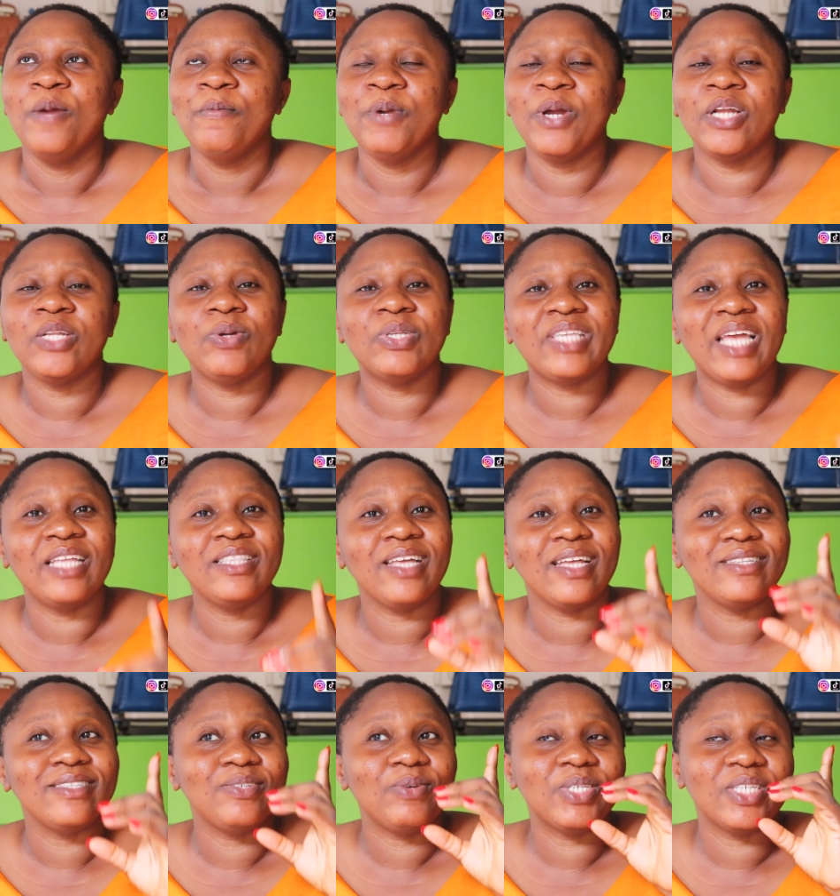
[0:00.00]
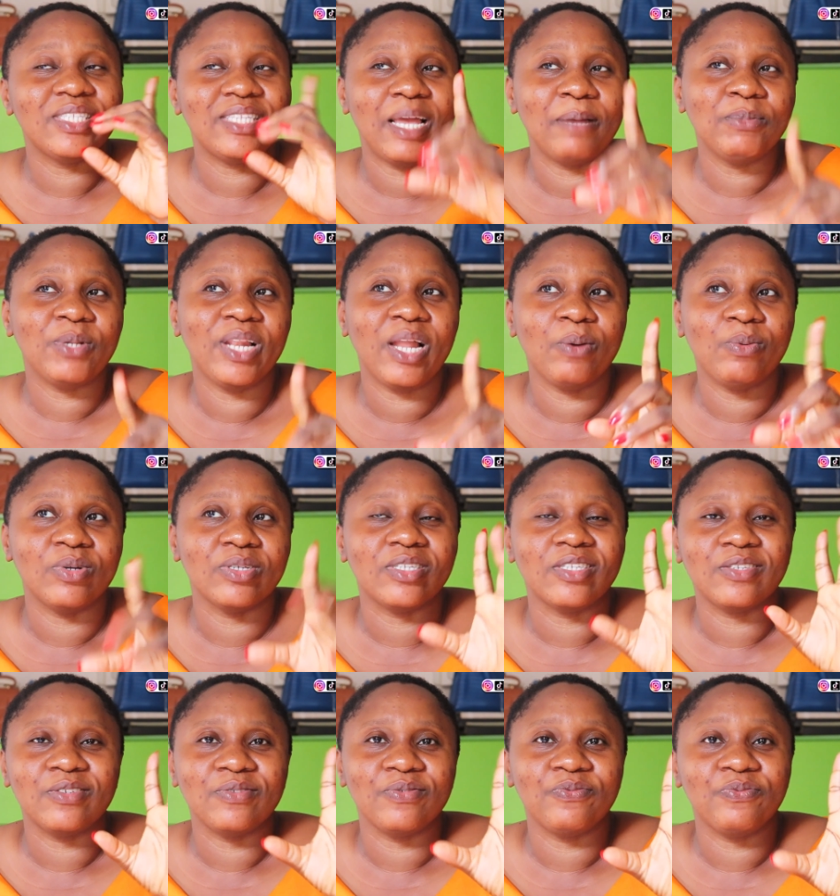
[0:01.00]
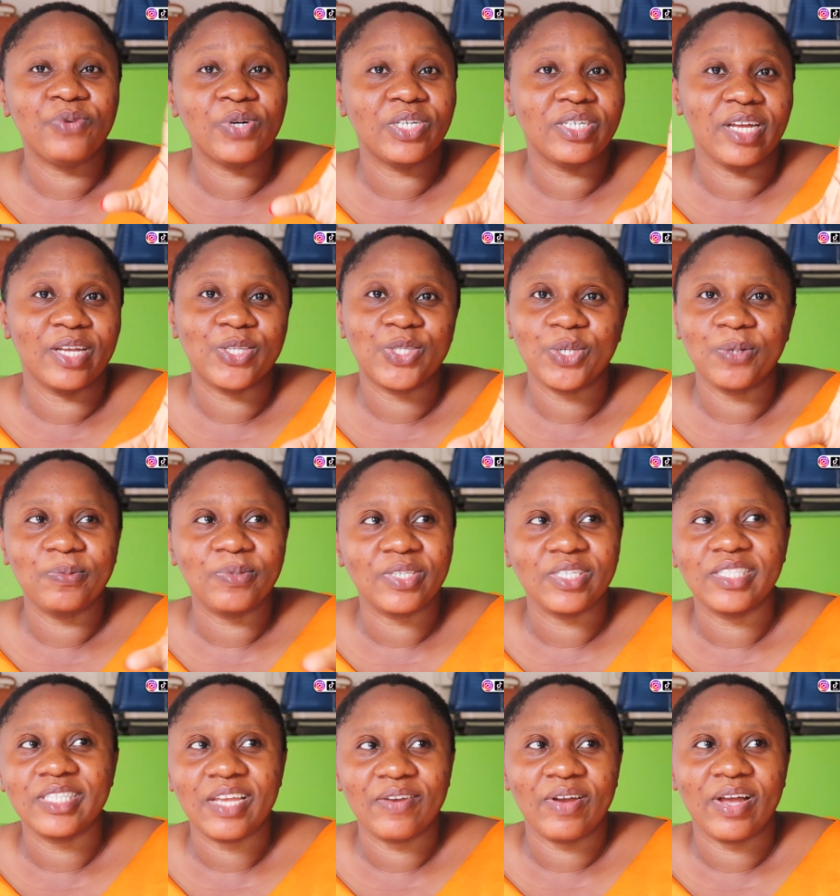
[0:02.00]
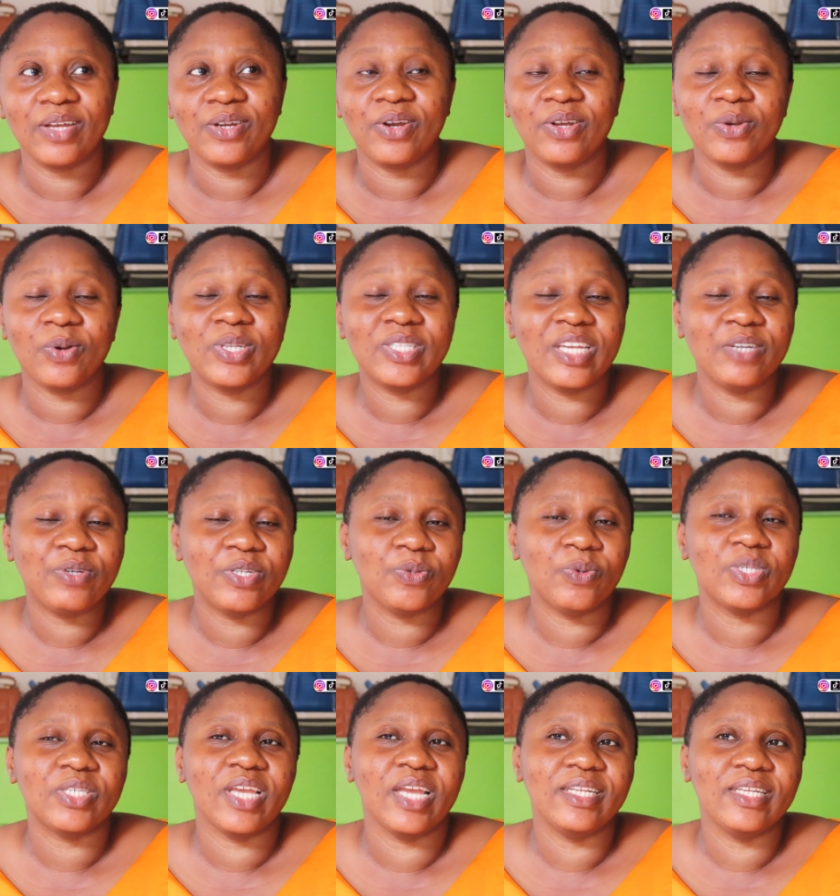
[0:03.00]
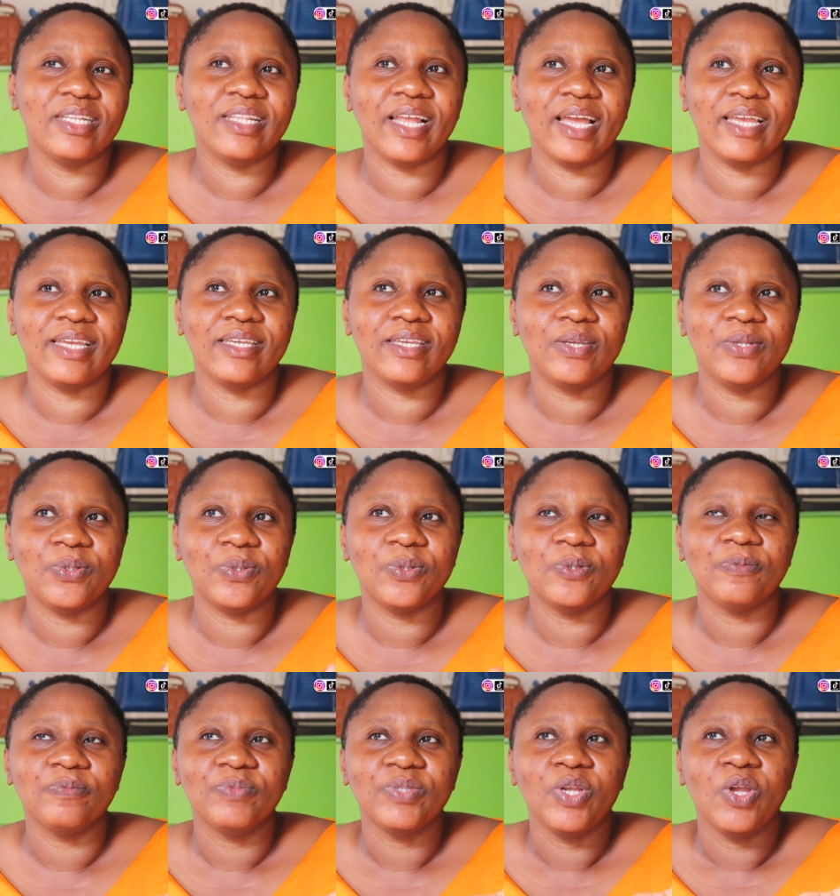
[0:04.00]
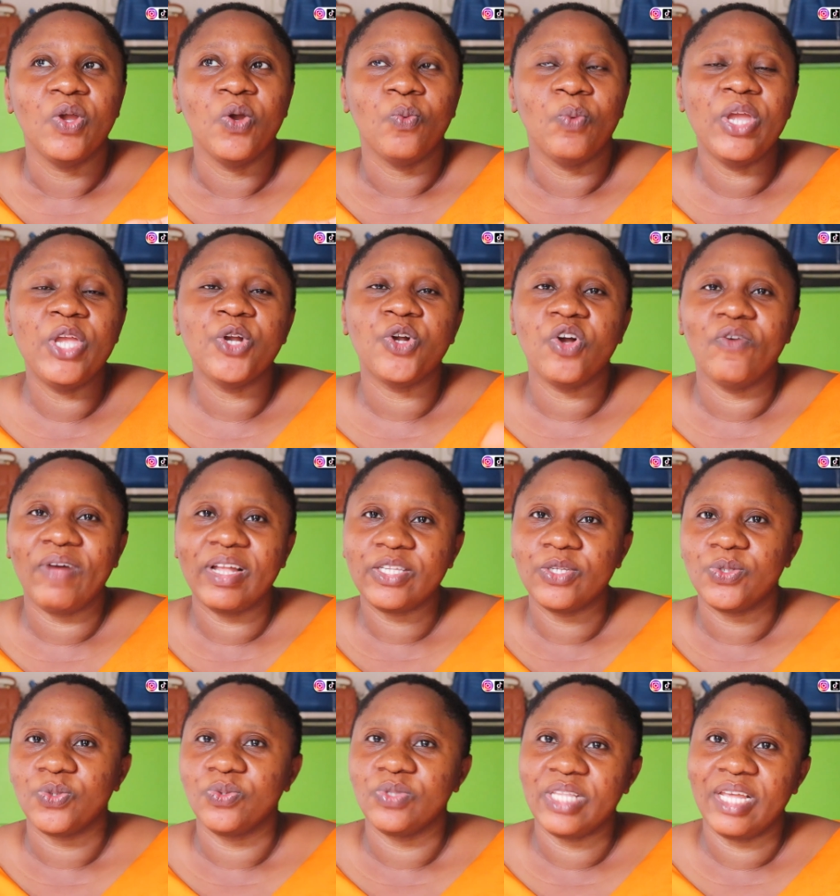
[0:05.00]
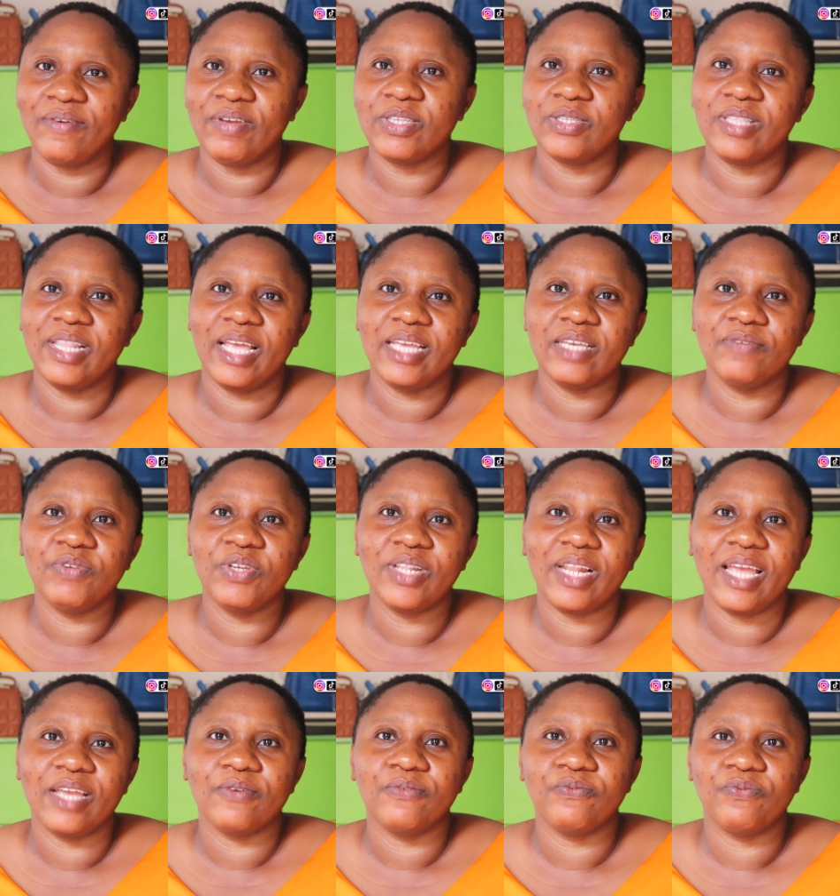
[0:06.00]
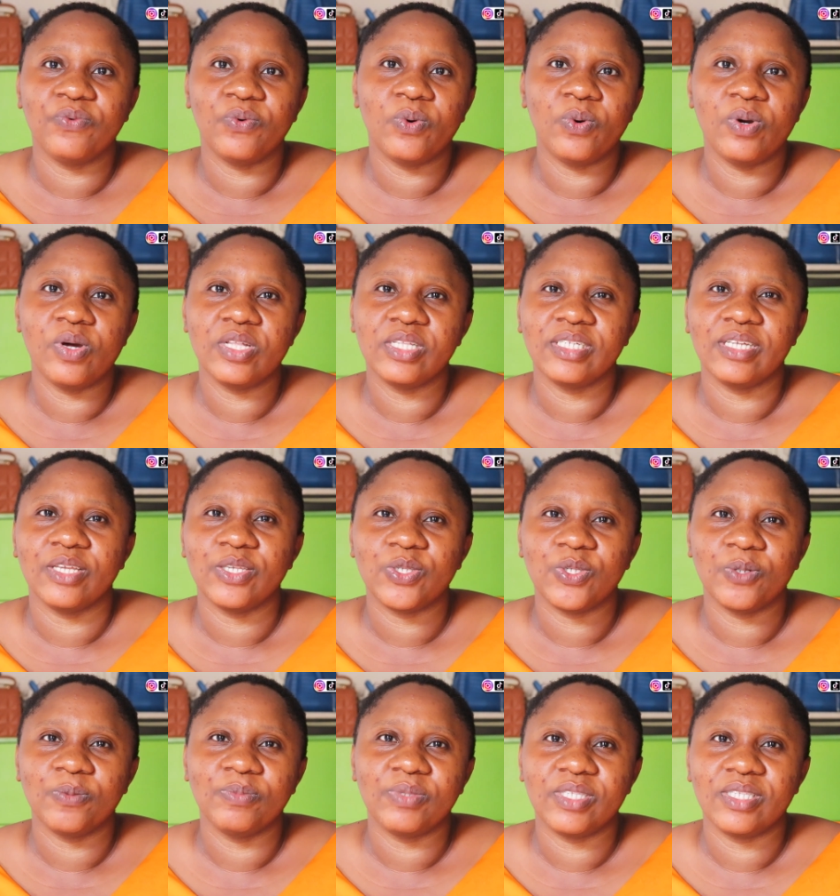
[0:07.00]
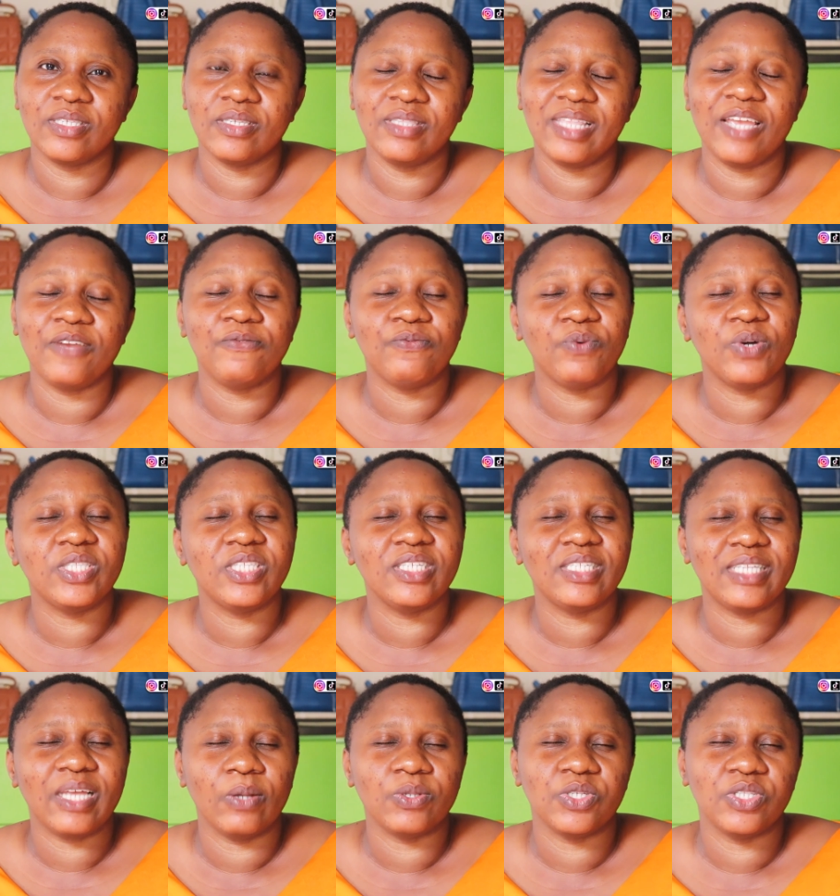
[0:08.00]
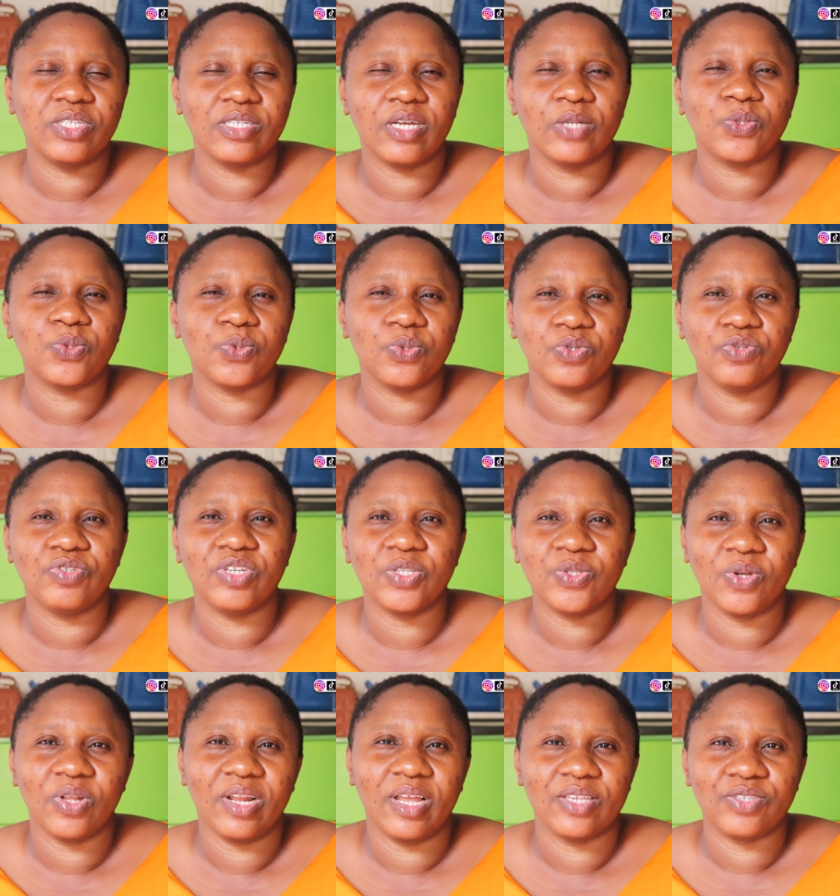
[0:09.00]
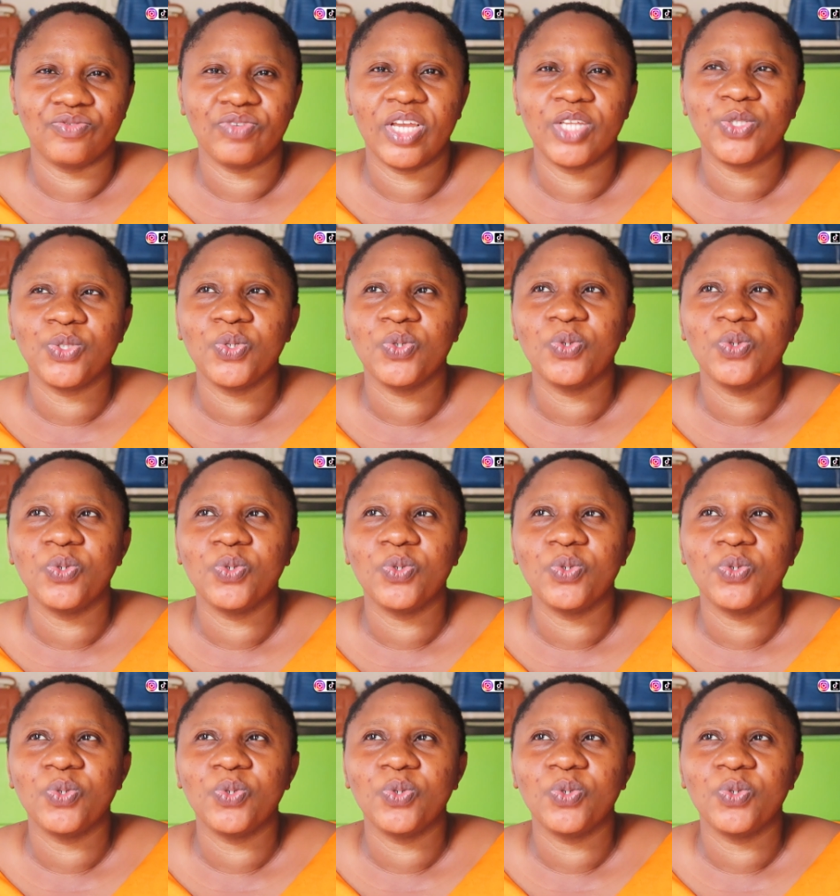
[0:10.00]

Because there was a time dollar was 400 something there, and content creator was any, like, you know, when you convert it to now, it's like giving you like 400 and something, like 40,000 to $100, right?